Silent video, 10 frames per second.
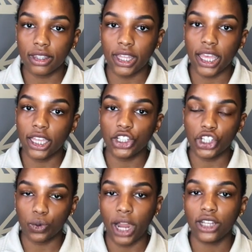than
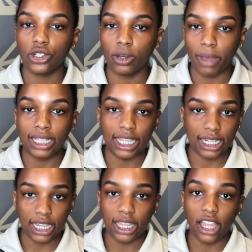just what I do in my
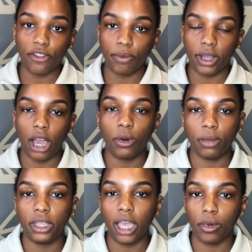day-to-day life. But I want
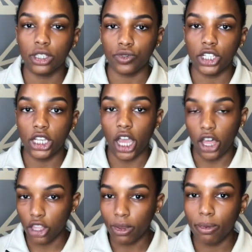to be able to reach
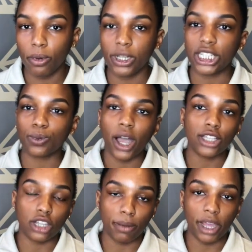other people, which is why
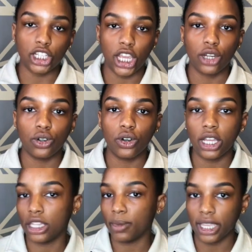I started my channel
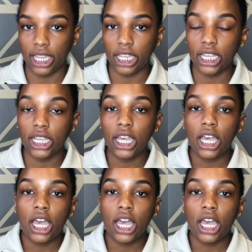in the beginning.